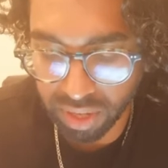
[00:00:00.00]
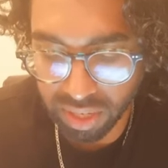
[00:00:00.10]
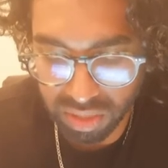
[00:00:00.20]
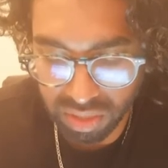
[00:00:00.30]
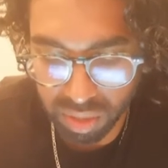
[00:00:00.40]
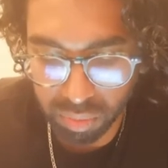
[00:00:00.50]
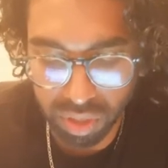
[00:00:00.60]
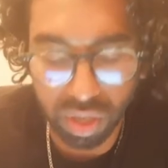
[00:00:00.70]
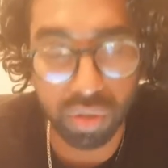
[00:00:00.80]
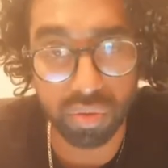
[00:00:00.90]
phase. Here
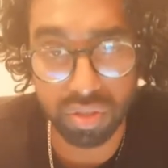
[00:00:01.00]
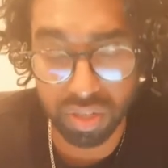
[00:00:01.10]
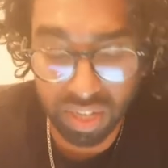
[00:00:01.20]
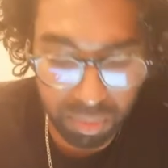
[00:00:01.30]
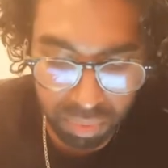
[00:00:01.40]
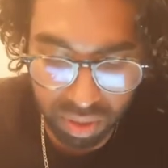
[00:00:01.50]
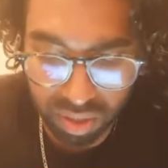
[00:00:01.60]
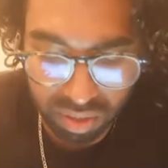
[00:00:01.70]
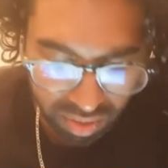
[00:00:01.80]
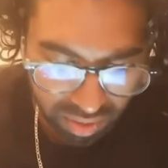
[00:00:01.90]
we go. So the
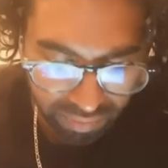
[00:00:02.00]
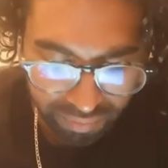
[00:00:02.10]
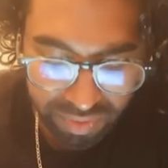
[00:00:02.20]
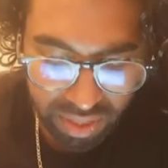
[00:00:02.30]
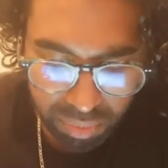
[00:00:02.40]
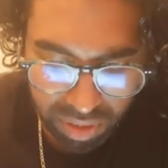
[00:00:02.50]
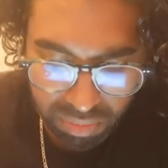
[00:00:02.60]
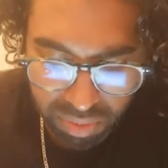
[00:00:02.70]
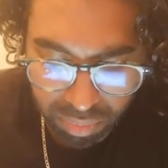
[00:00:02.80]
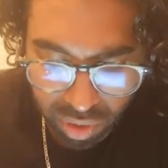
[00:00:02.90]
nebula, then it
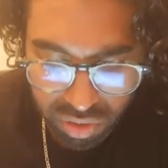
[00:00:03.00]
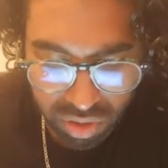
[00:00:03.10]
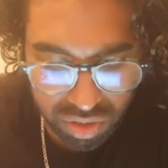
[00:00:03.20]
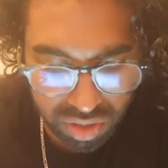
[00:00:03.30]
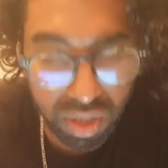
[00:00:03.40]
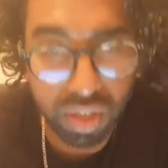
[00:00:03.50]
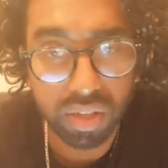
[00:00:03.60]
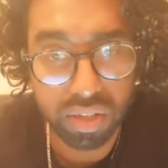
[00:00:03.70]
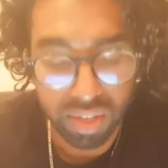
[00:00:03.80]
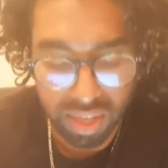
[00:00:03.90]
becomes a protostar,
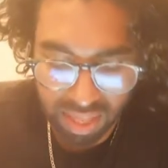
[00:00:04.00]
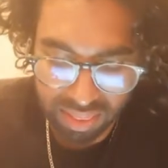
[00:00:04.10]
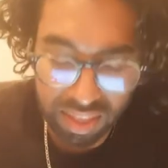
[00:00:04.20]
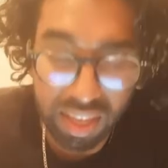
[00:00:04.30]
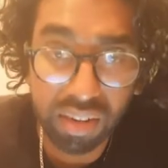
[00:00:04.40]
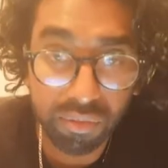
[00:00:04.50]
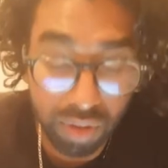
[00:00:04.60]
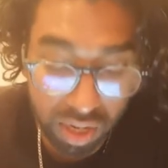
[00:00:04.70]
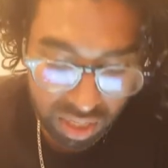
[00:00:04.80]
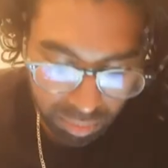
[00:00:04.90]
and then
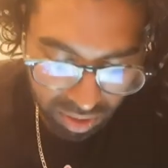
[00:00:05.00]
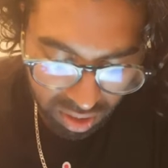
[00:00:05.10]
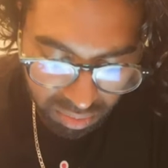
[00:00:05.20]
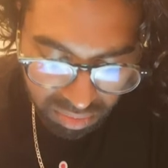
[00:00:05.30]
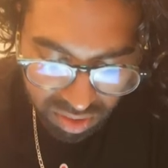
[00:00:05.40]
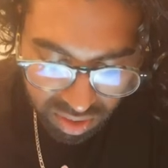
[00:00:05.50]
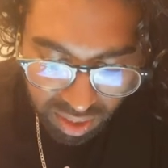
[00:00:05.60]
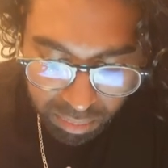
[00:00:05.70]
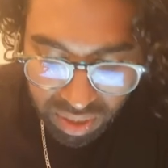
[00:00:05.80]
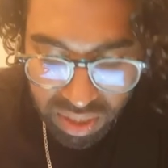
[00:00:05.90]
finally it becomes
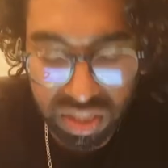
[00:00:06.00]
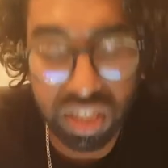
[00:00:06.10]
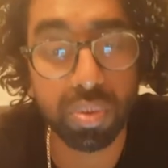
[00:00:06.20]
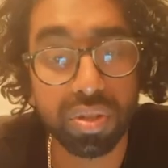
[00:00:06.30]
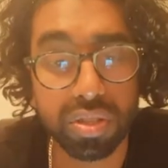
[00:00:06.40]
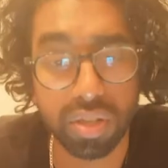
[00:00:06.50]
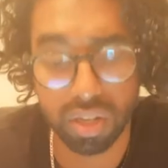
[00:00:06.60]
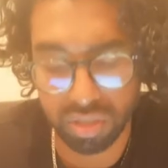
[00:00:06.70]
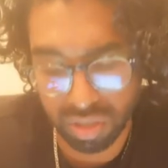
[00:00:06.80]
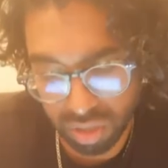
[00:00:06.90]
a main sequence
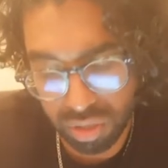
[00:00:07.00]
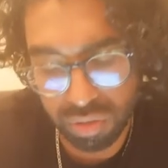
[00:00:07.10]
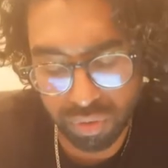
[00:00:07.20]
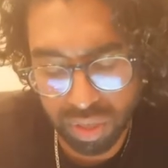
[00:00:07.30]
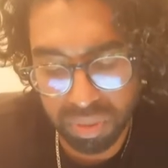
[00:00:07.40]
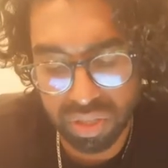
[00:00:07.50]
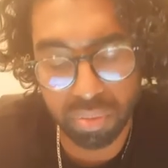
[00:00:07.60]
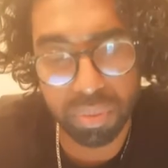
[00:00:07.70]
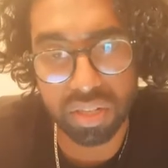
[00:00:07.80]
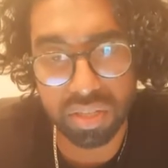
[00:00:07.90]
star. So those three
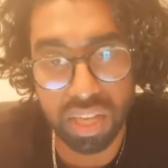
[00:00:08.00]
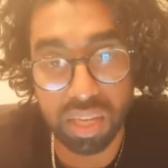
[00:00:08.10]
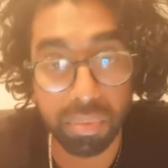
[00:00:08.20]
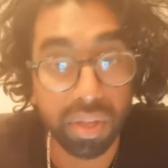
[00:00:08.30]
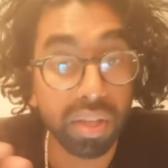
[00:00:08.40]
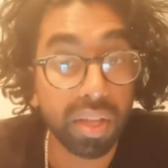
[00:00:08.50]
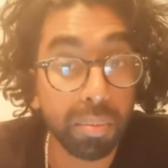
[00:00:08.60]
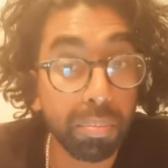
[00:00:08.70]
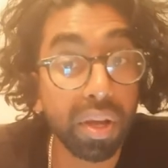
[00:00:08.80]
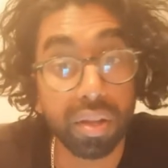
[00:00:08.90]
bits remain the same.
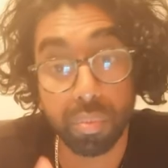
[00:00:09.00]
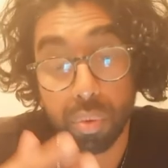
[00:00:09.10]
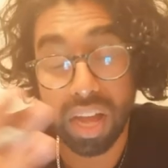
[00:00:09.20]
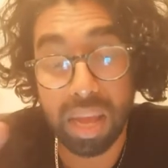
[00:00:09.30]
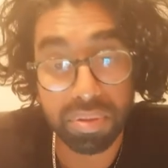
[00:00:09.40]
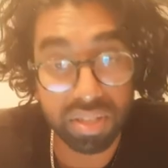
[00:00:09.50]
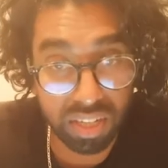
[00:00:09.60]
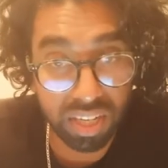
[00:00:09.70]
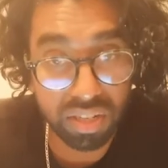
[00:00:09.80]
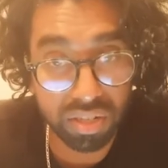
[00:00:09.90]
But what happens
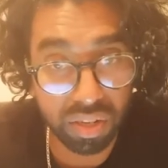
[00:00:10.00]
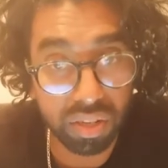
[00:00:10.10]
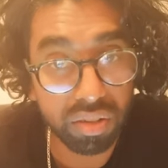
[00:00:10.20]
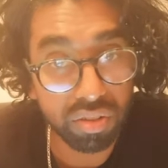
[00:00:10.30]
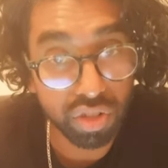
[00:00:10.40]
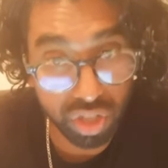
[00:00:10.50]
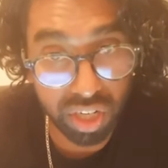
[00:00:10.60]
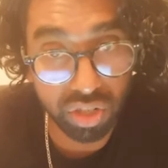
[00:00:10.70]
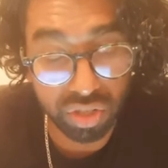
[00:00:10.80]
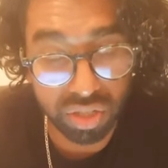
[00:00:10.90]
later
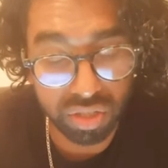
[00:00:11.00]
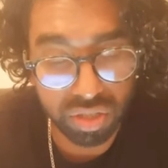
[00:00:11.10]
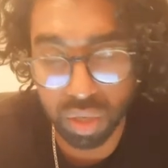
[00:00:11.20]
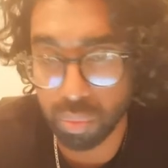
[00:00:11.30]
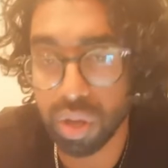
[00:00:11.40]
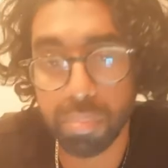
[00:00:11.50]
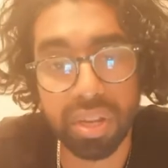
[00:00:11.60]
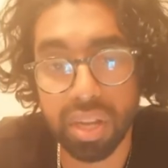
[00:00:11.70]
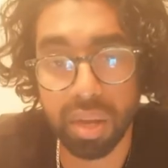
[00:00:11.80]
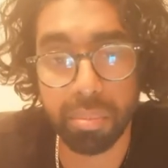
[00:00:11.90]
changes. So it won't
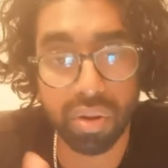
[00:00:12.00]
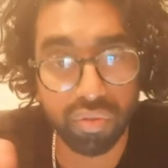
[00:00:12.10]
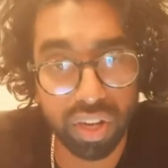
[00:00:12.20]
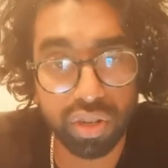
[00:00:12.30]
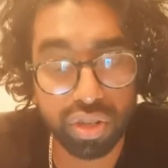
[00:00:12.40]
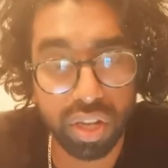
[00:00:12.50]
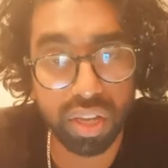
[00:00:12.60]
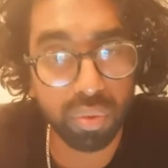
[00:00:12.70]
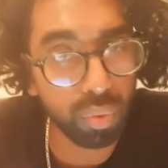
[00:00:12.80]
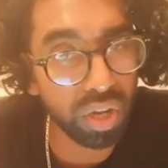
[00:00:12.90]
become a red
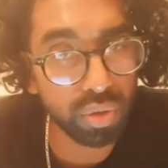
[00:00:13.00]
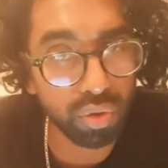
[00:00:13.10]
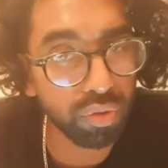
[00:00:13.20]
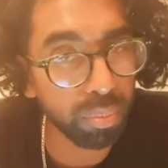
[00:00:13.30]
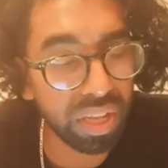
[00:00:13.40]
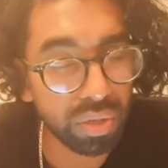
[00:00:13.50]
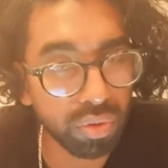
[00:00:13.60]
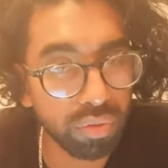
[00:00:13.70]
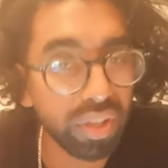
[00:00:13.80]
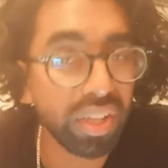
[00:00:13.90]
giant, white dwarf, or black
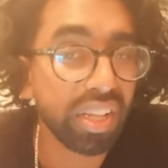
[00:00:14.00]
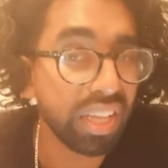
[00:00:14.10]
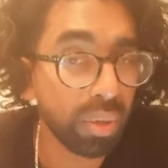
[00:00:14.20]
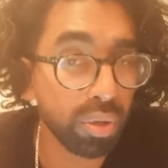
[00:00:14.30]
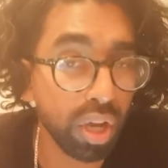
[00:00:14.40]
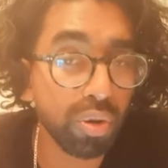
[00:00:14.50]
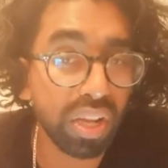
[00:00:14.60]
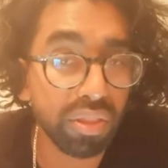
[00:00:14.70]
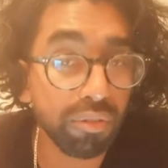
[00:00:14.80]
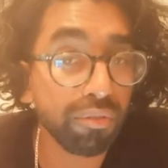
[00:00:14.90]
dwarf. It will go
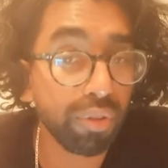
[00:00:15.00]
down the